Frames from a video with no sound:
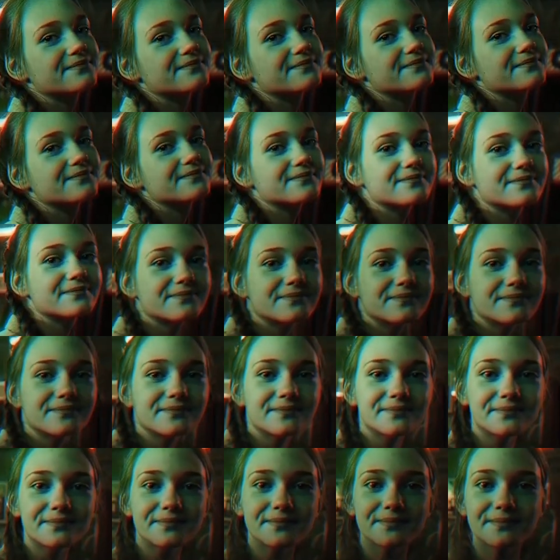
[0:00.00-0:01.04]

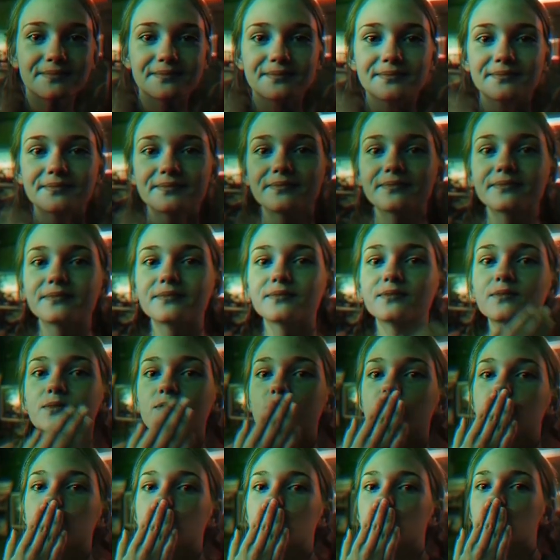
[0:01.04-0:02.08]

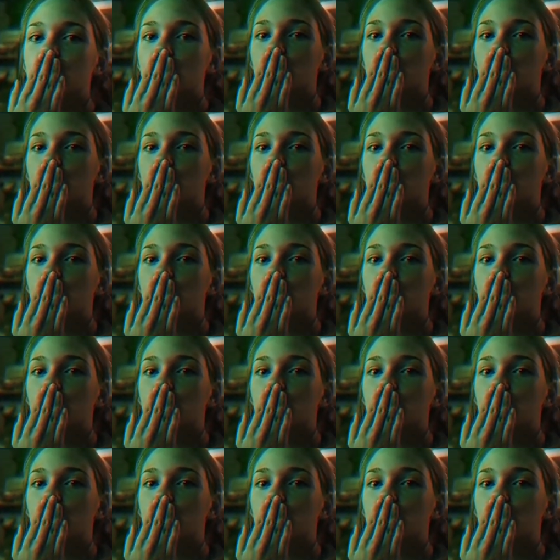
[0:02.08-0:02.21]
No one is speaking in this clip.